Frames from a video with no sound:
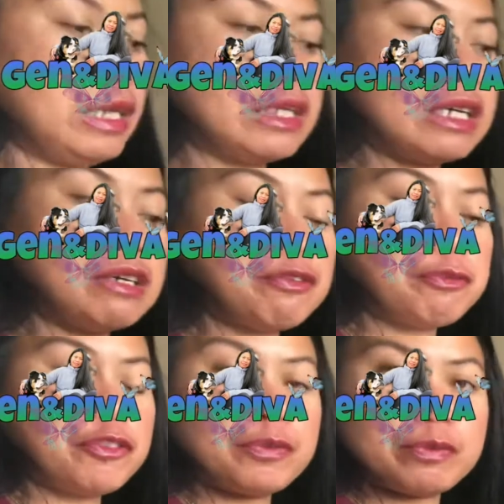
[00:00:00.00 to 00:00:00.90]
got
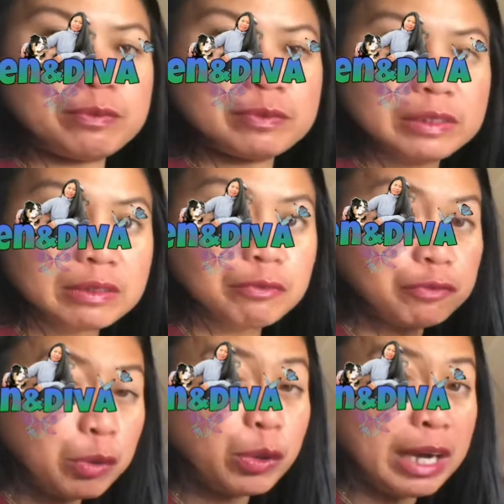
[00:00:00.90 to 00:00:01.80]

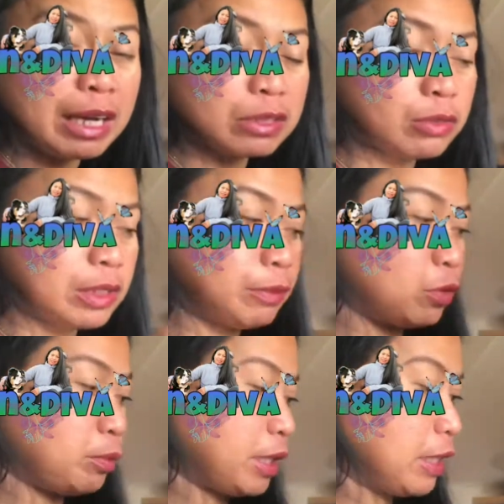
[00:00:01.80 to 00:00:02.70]
4 actually to
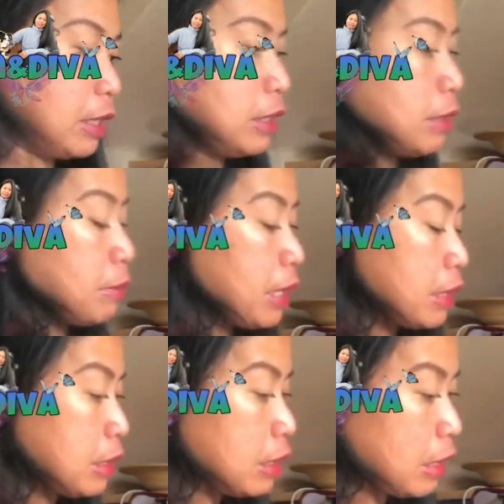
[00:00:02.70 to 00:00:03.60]
mga kadiba. I
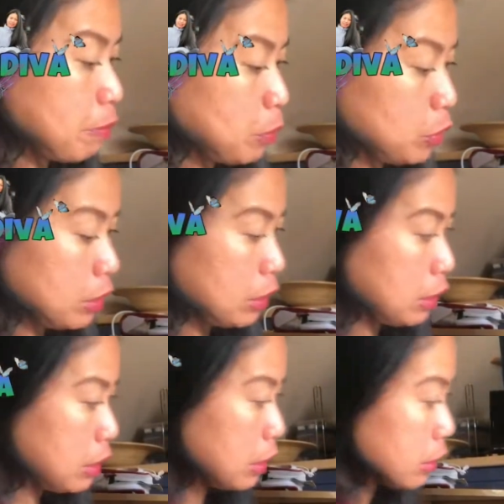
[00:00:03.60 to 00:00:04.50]
think I put it in
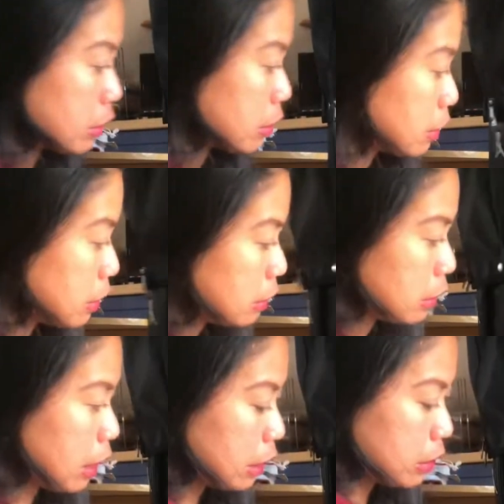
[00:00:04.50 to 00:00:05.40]
here,
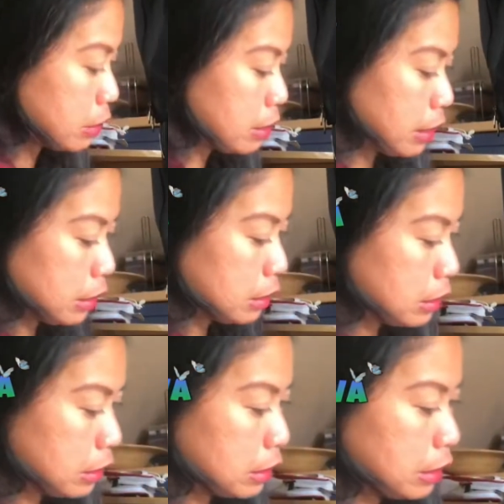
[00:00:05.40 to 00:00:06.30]
the other side.
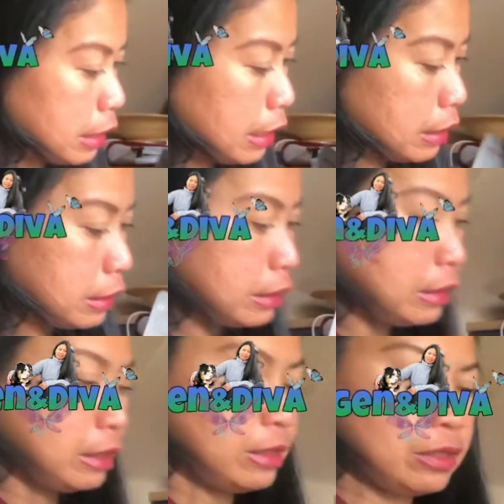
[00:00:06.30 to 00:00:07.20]
Yeah.
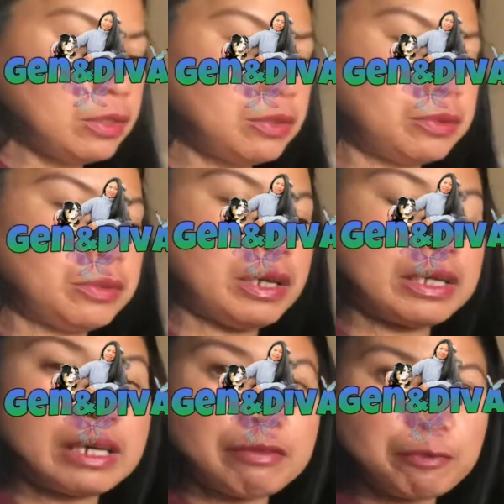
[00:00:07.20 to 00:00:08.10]
So I
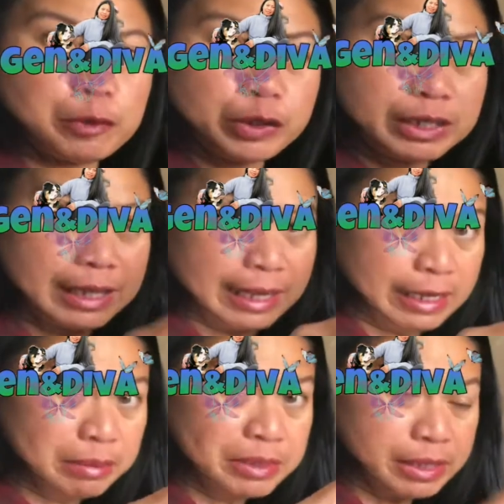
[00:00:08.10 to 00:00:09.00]
got 4
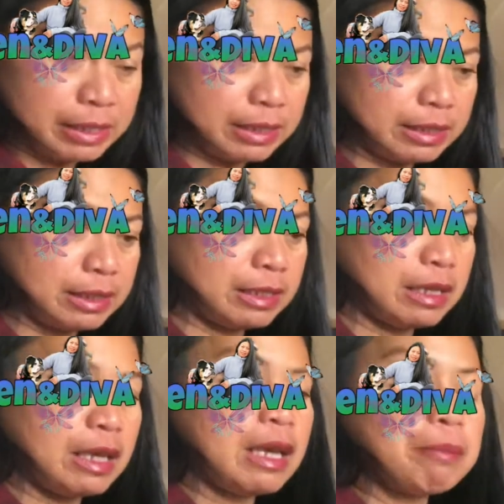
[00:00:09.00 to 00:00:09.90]
gloves.
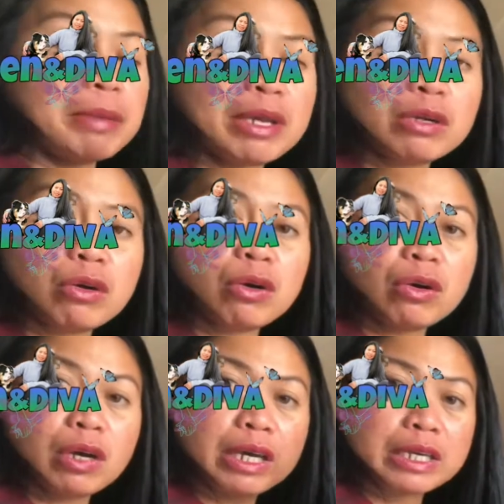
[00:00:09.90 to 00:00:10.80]

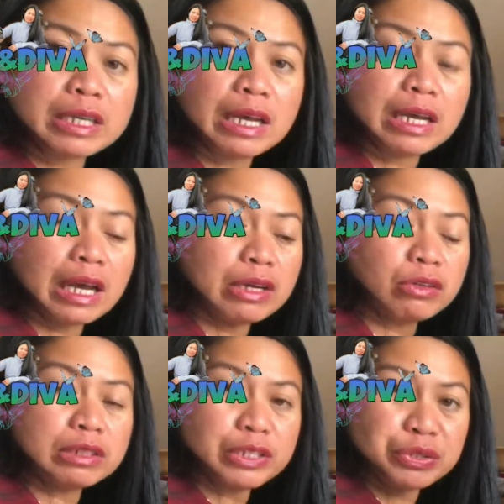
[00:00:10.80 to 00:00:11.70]
Pero I
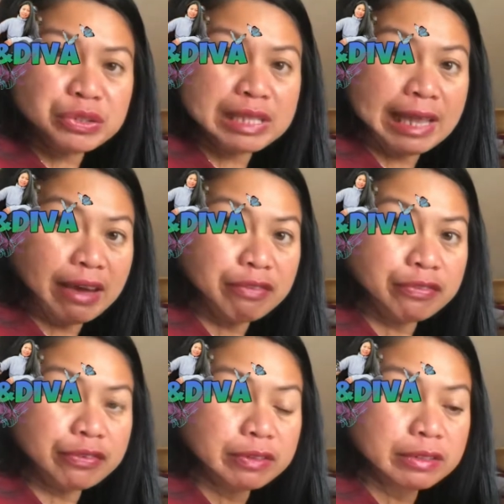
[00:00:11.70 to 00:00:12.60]
only use
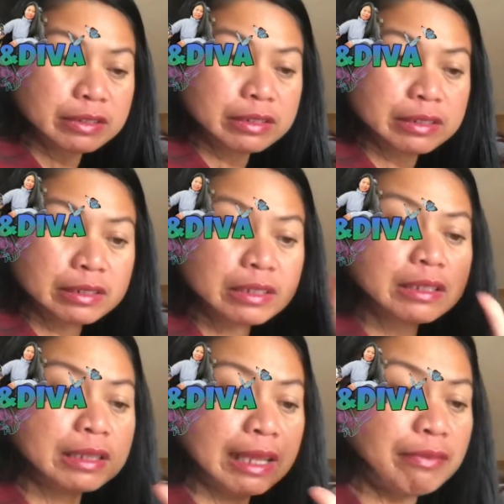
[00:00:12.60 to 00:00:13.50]
left.
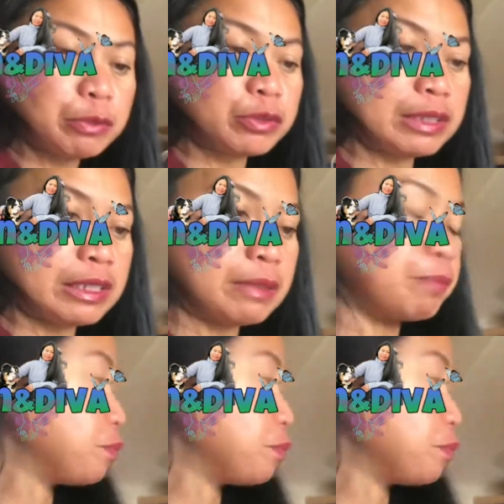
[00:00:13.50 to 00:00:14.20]
Left only.